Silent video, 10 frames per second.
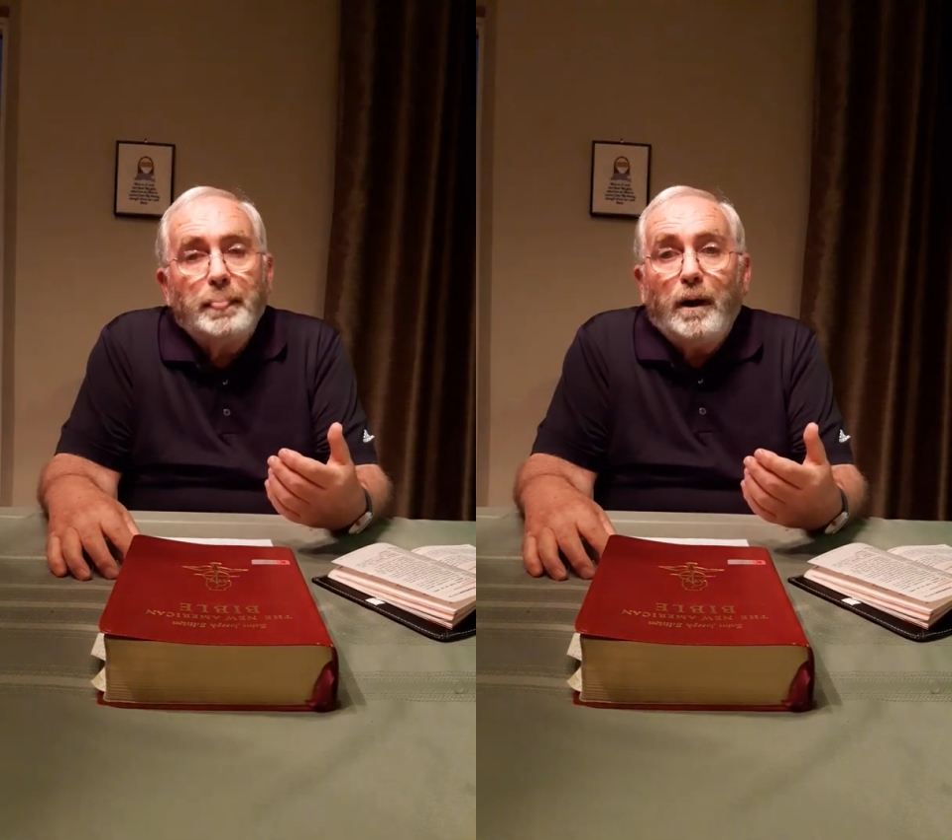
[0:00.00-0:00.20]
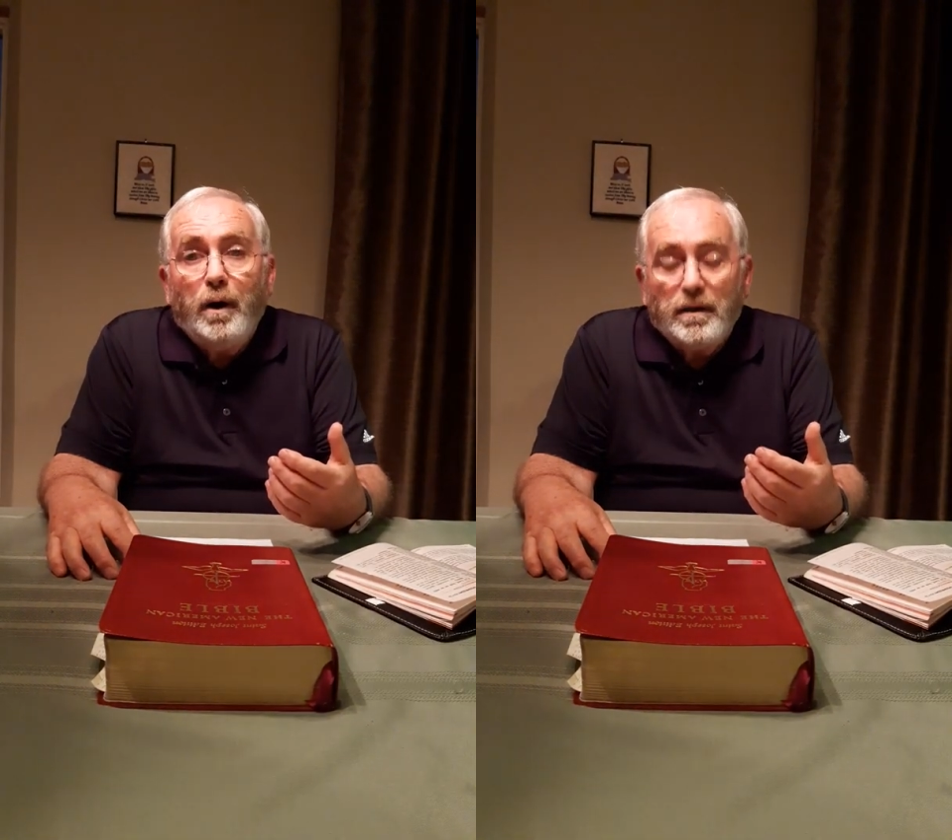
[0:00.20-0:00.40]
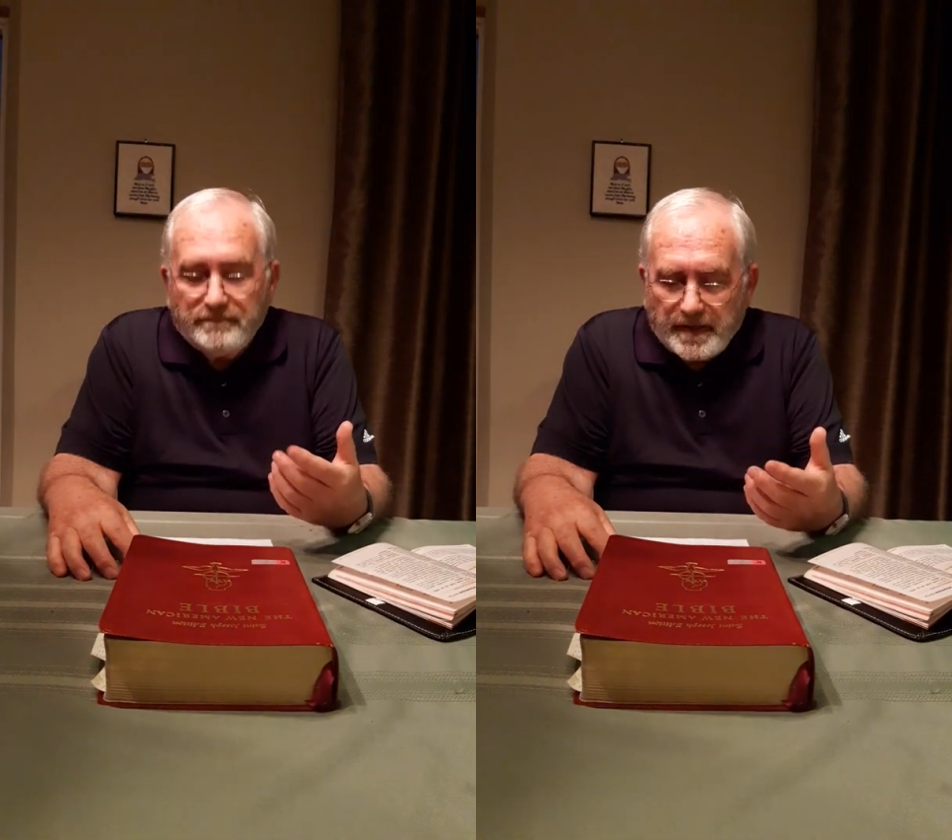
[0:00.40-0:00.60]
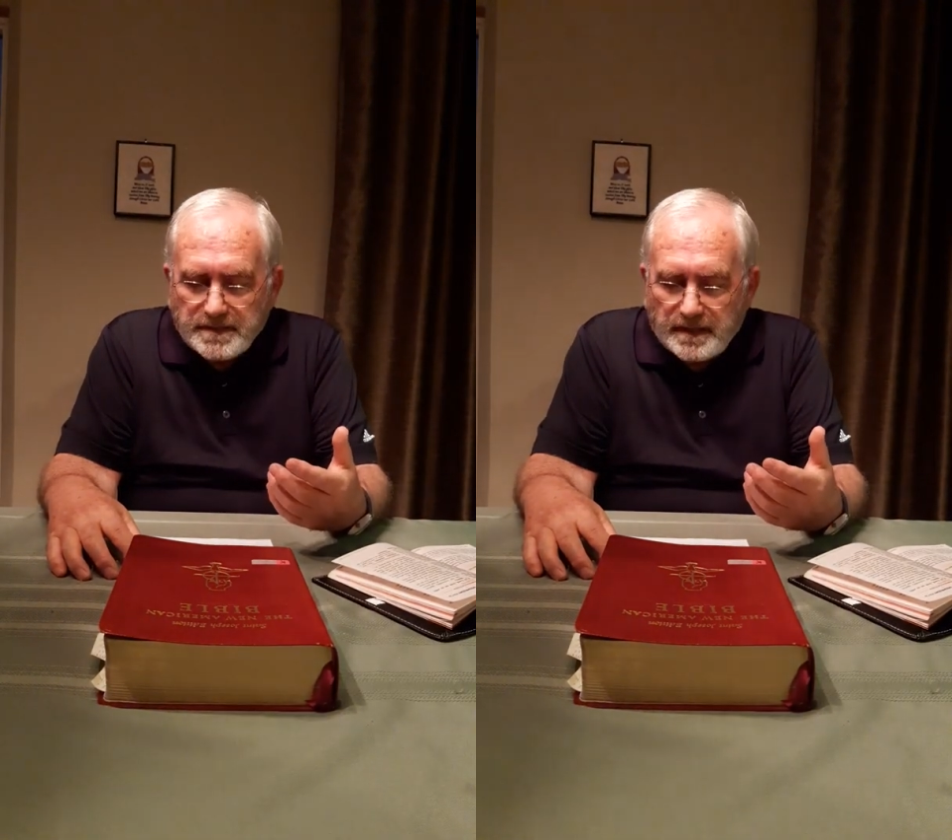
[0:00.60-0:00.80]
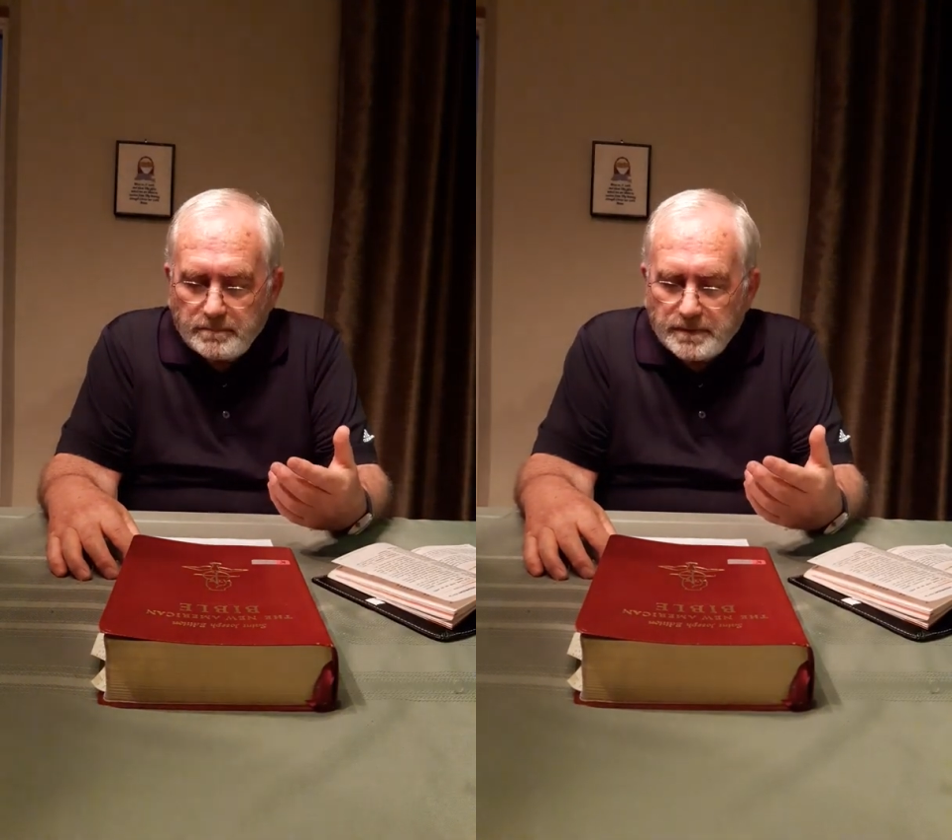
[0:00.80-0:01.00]
all of
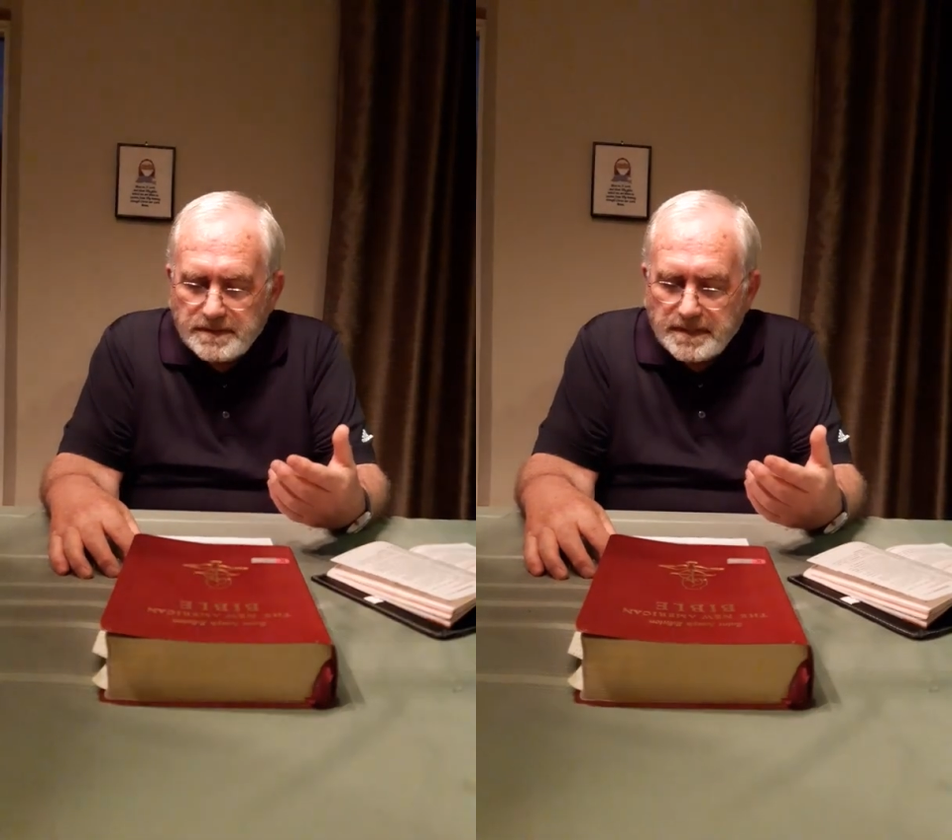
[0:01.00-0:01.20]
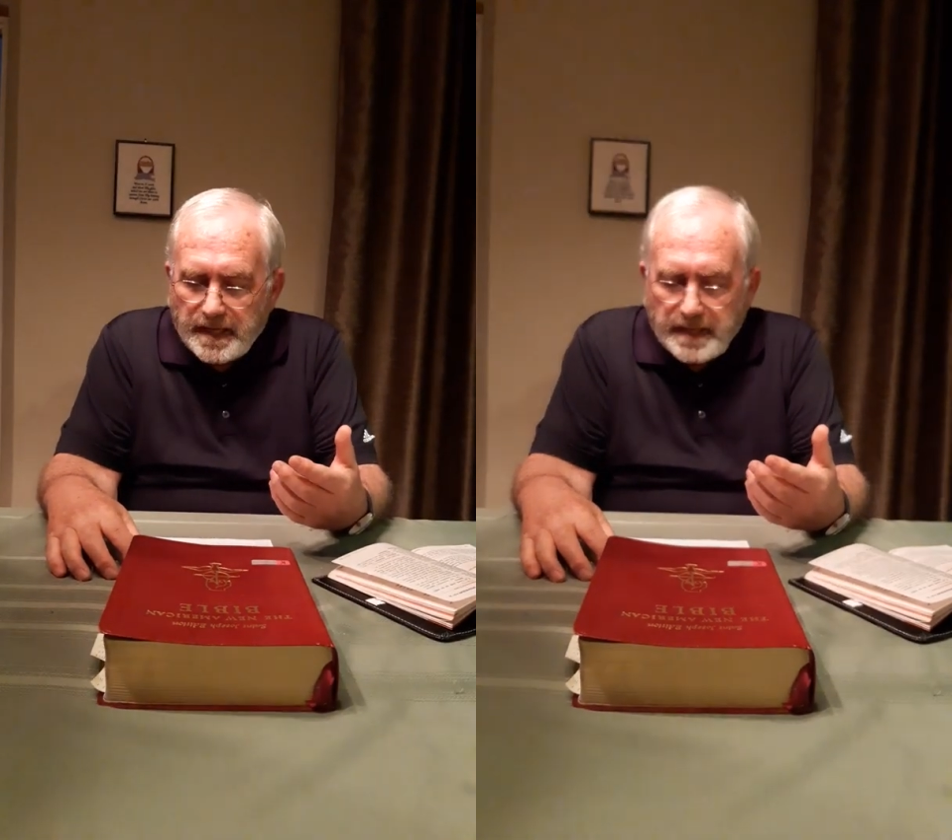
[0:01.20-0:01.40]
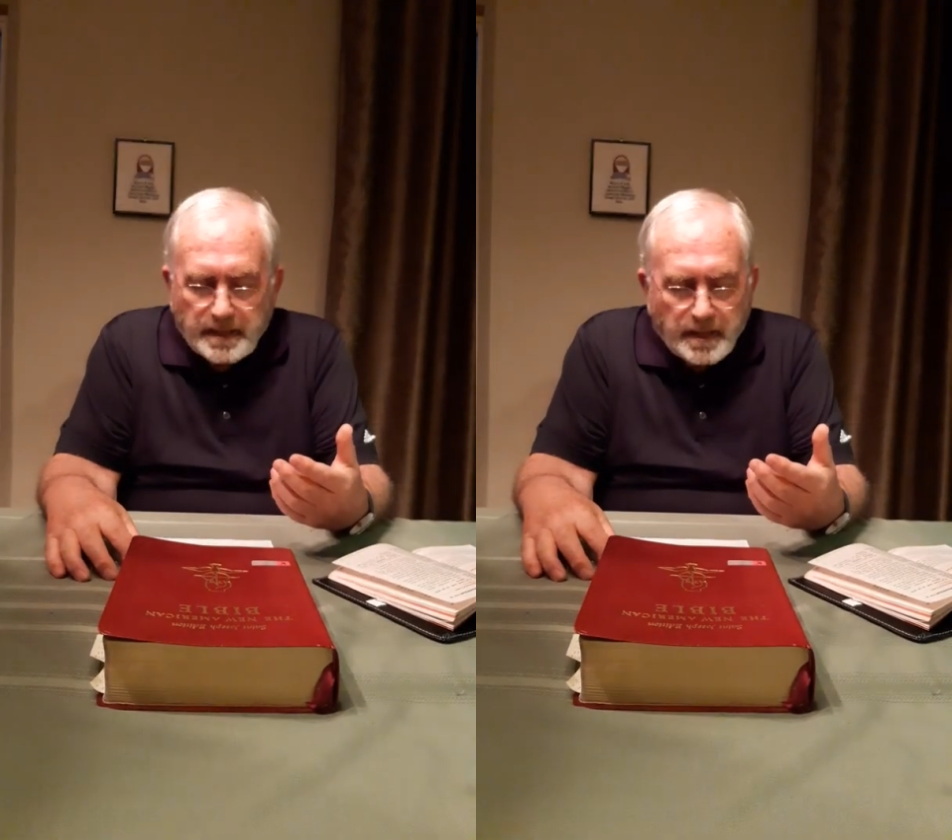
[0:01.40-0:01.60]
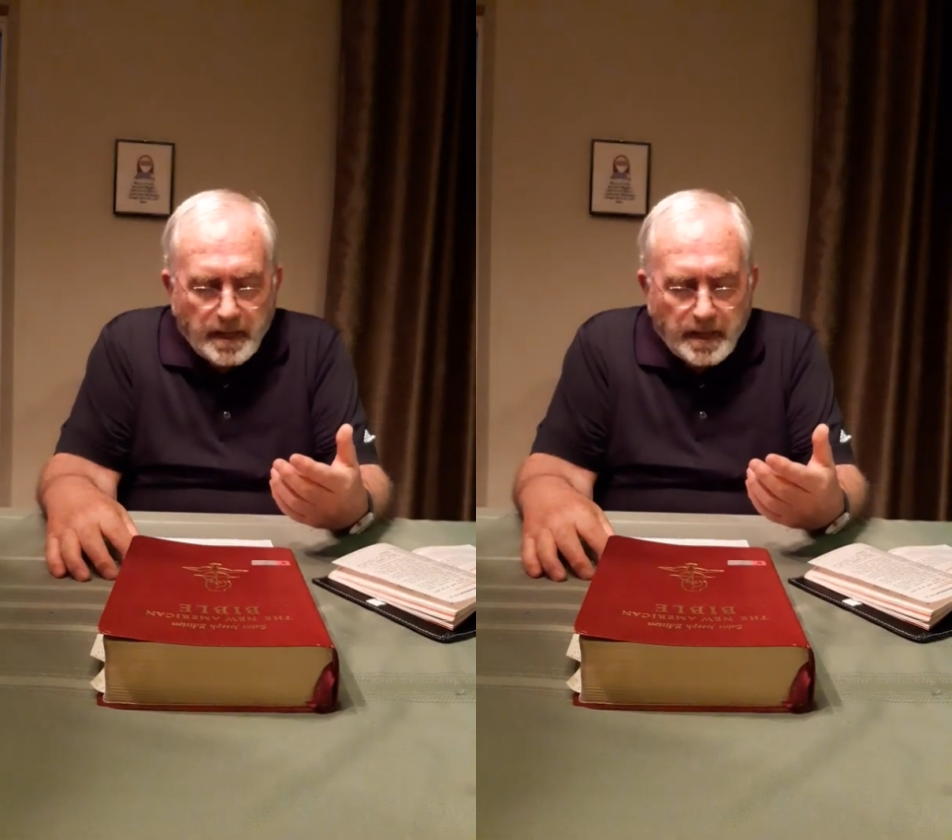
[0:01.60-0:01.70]
us, I would say,